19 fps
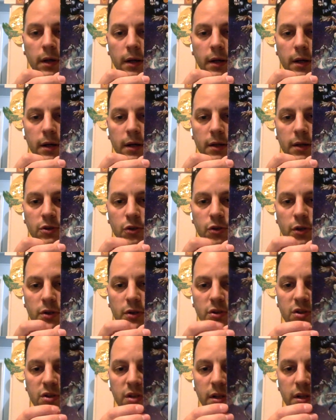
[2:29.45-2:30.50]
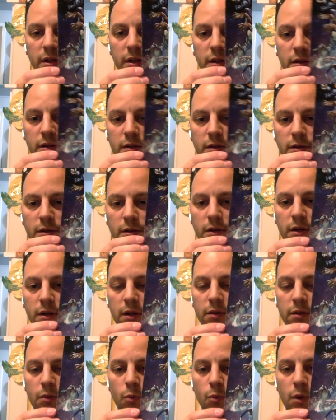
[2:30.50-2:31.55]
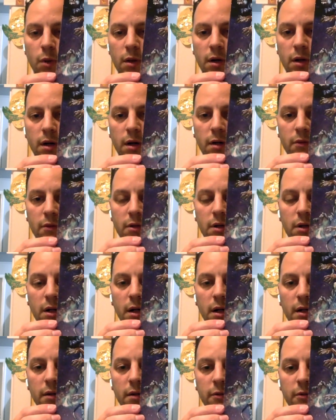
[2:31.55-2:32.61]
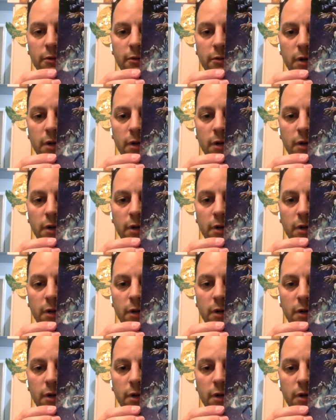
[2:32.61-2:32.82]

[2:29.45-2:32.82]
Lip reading: And as you can see, you got the one cover on the